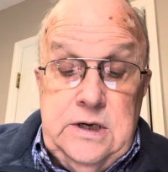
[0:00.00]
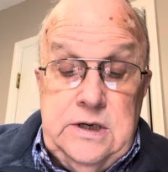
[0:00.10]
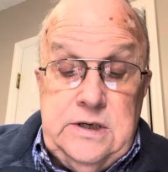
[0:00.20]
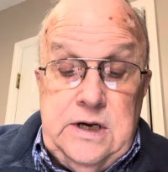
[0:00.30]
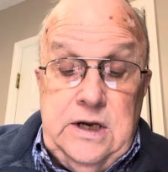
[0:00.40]

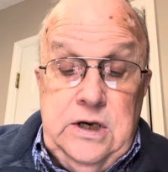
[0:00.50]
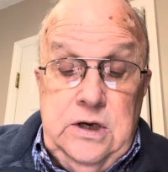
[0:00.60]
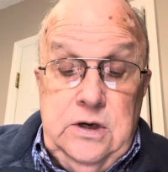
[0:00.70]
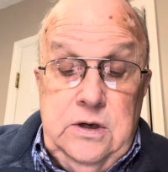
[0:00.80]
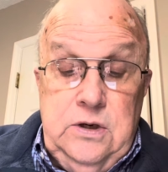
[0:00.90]

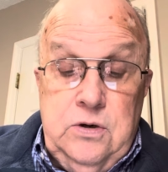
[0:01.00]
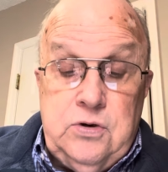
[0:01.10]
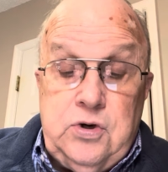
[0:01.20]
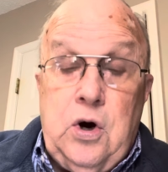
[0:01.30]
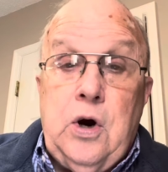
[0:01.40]
Say you're
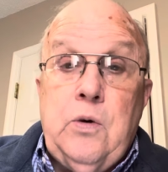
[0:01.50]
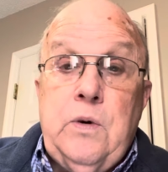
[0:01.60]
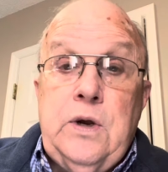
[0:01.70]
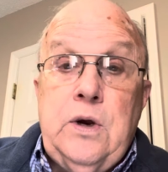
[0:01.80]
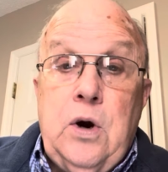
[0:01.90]
sorry
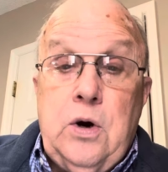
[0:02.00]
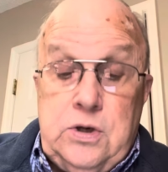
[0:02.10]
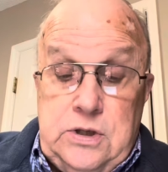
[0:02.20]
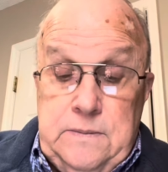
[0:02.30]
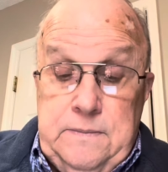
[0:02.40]
when you hurt
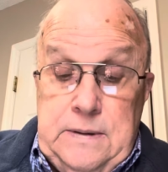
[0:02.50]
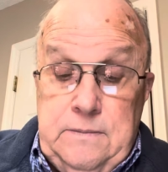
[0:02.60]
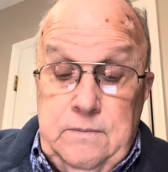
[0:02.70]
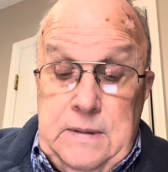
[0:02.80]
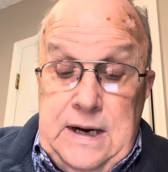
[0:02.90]

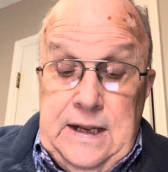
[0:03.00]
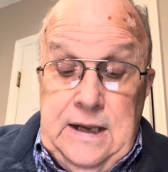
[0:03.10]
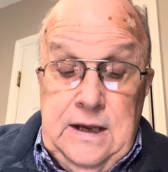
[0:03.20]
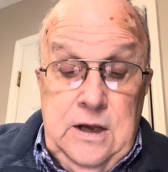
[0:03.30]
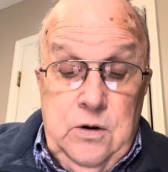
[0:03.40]

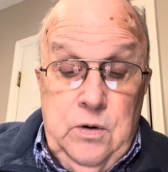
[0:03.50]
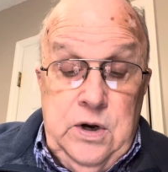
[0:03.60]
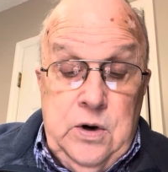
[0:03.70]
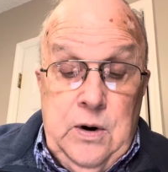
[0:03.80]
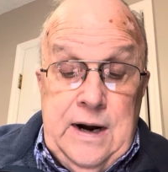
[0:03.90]
somebody. When
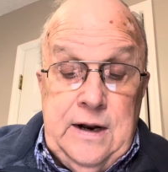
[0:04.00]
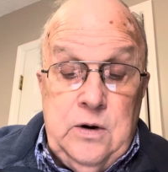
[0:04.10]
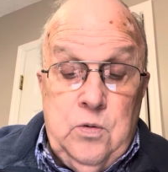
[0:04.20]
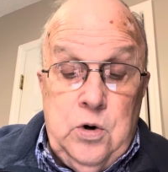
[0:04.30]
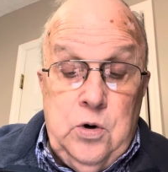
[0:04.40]
you go out in
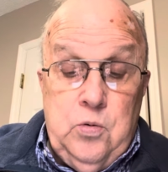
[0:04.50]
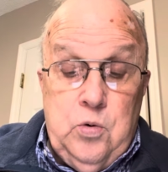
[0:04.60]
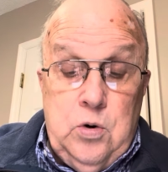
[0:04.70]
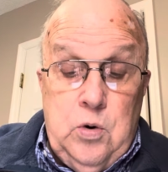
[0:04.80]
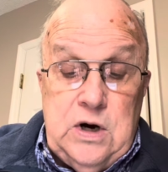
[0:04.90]
the
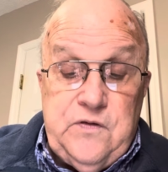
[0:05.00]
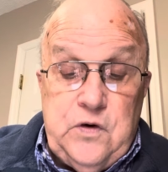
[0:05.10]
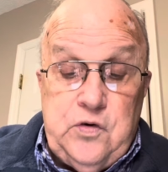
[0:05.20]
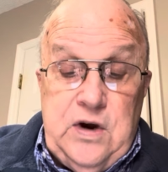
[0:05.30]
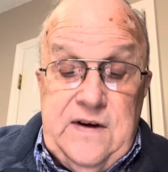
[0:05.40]
world, watch for
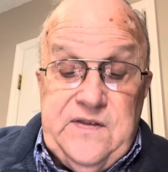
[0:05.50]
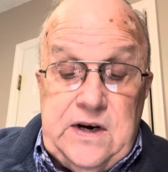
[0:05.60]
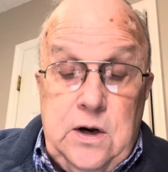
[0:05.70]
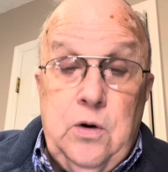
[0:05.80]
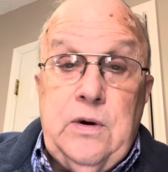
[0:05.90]

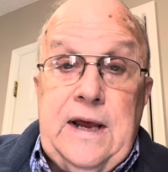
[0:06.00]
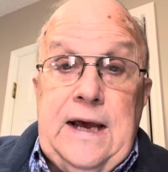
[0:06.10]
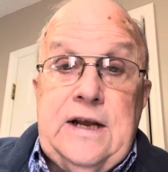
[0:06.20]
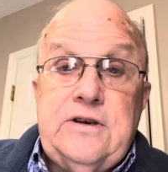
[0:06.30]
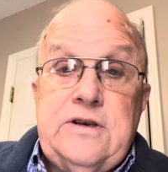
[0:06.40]
traffic. Hold
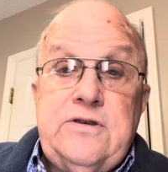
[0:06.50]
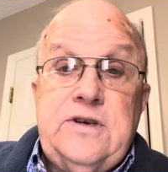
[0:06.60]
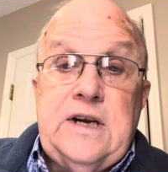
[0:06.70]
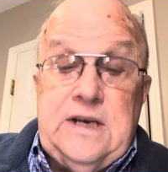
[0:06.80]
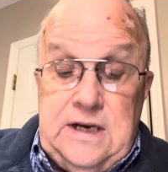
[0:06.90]
hands and
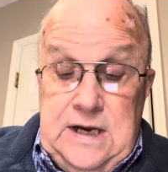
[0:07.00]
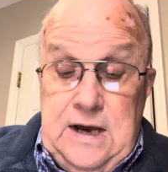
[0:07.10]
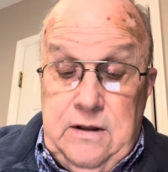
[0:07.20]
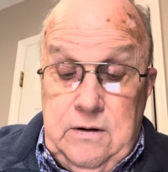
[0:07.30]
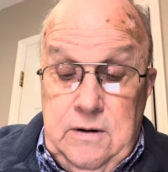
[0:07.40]
stick
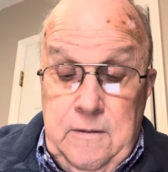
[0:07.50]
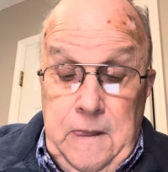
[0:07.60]
together."